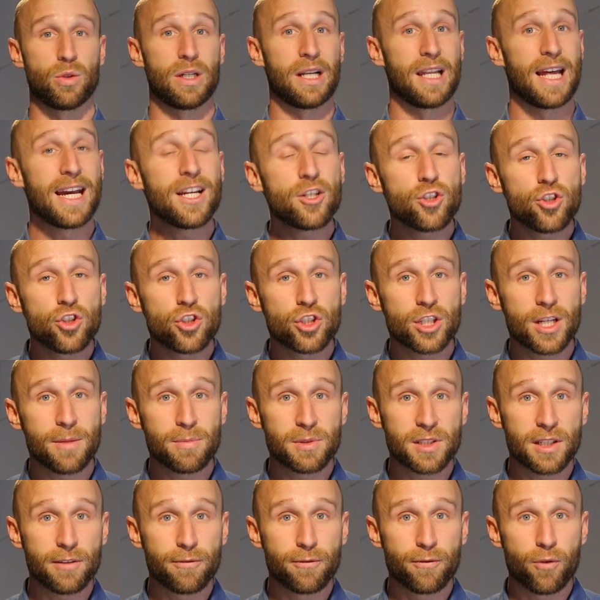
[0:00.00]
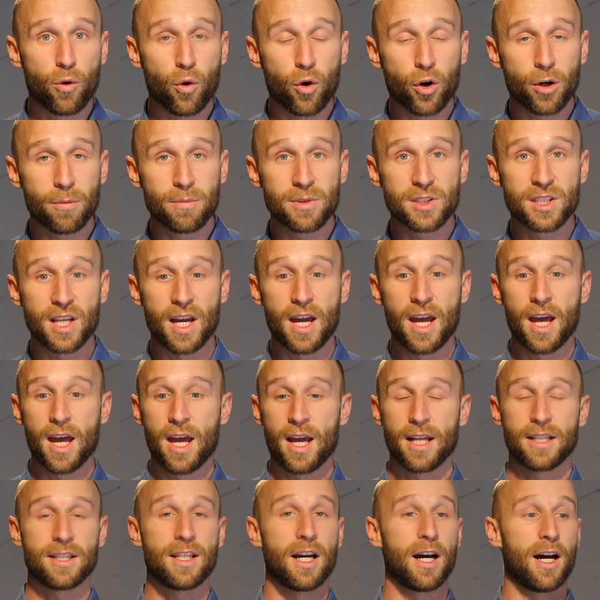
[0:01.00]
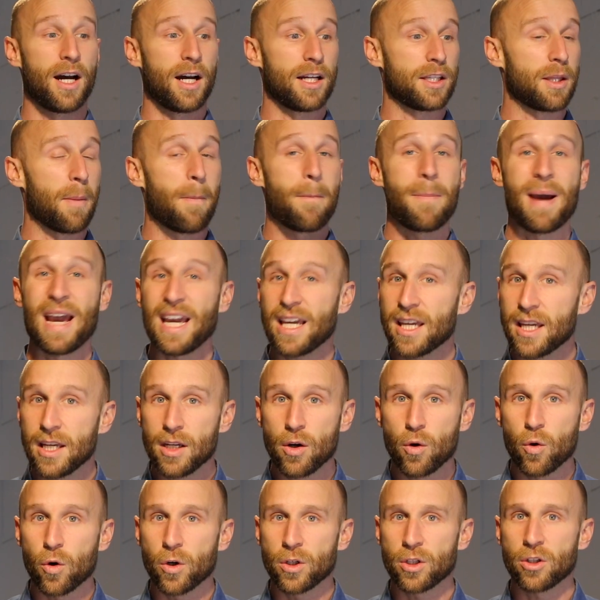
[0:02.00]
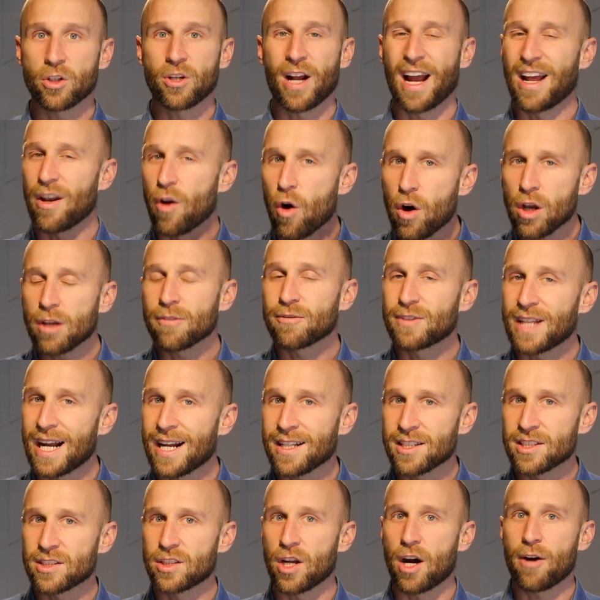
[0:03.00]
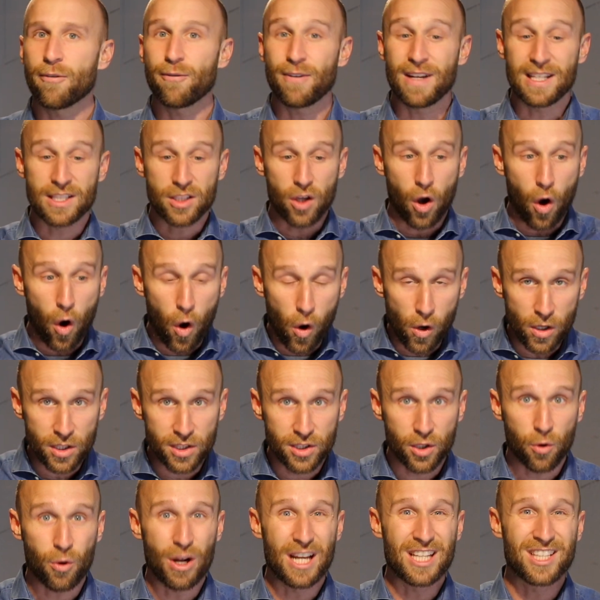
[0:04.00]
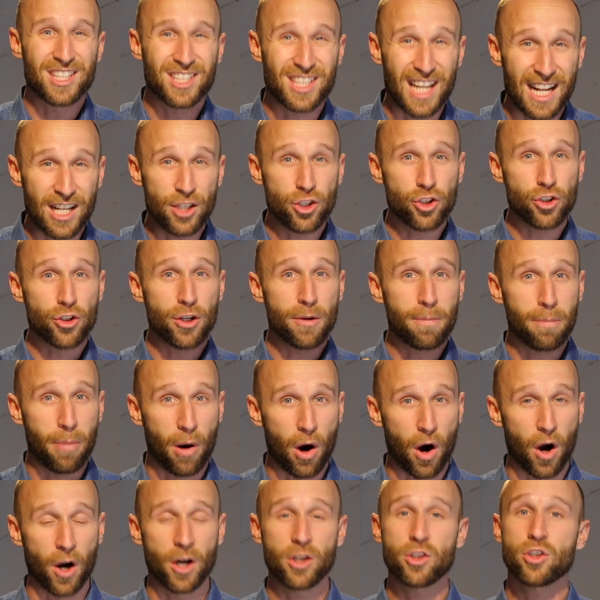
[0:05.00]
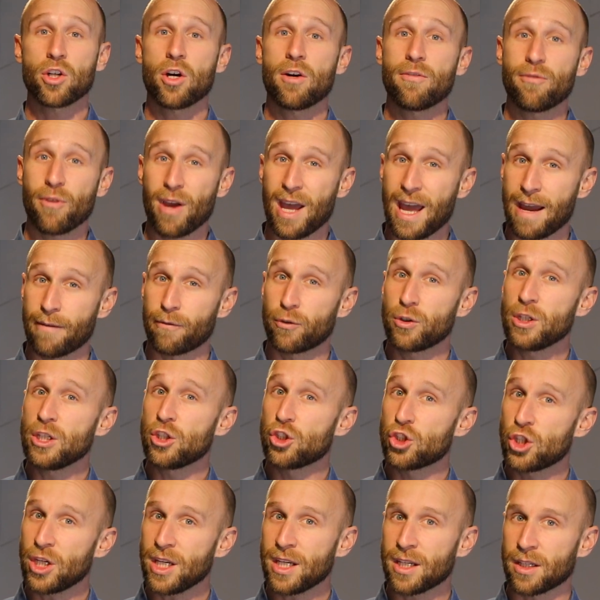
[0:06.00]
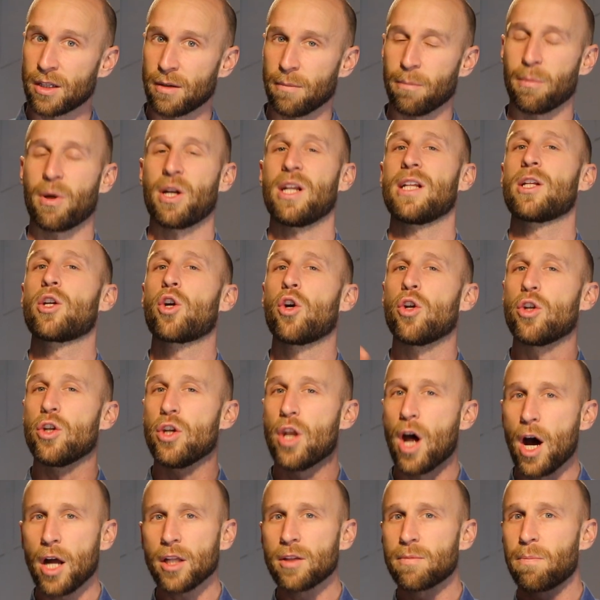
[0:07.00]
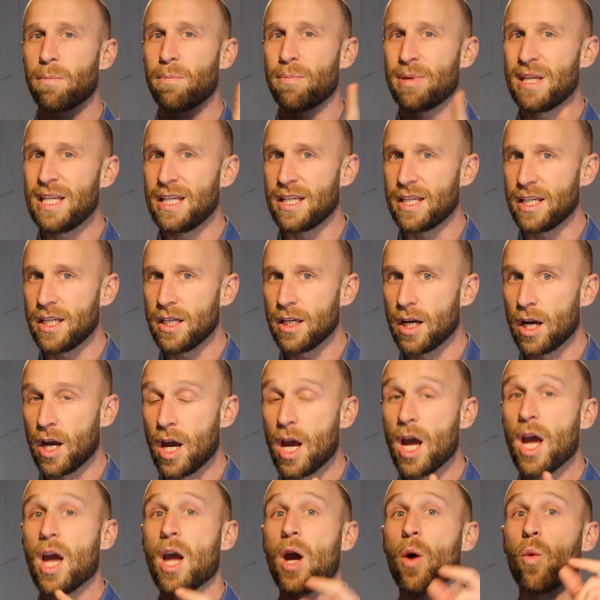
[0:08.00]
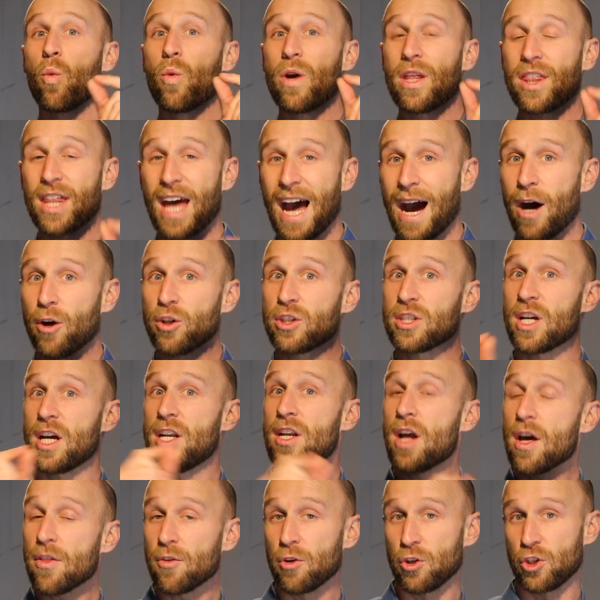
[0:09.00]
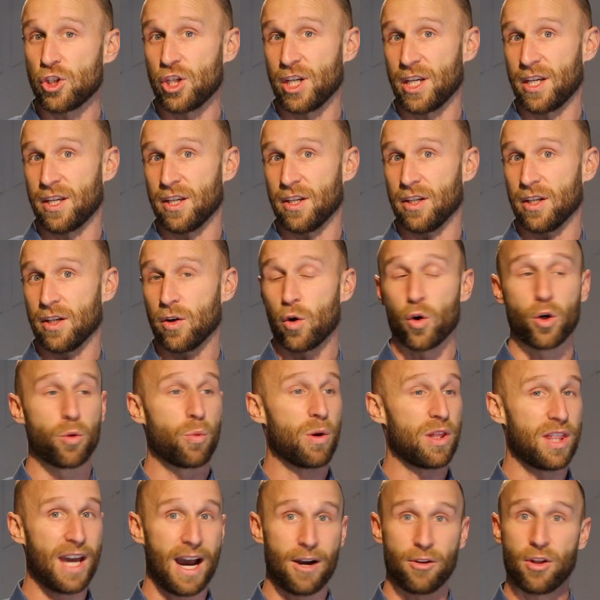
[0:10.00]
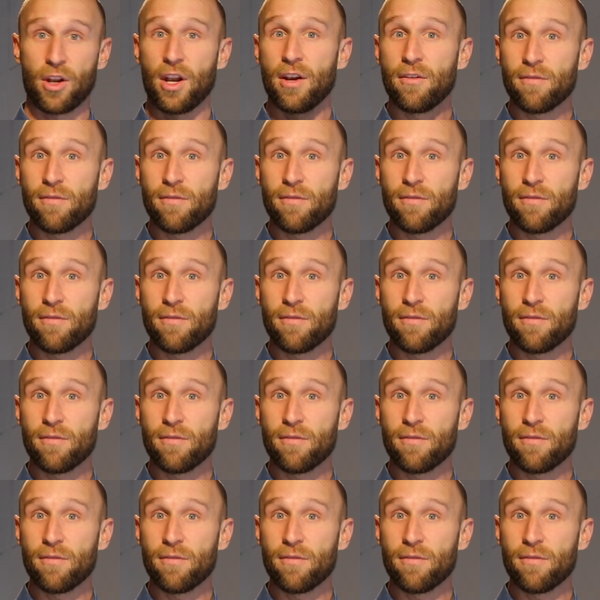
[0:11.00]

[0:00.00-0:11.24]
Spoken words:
relationships it forms, the pecking order, and all of that stuff is also essential part of every chicken, but it could not be without another chicken or without an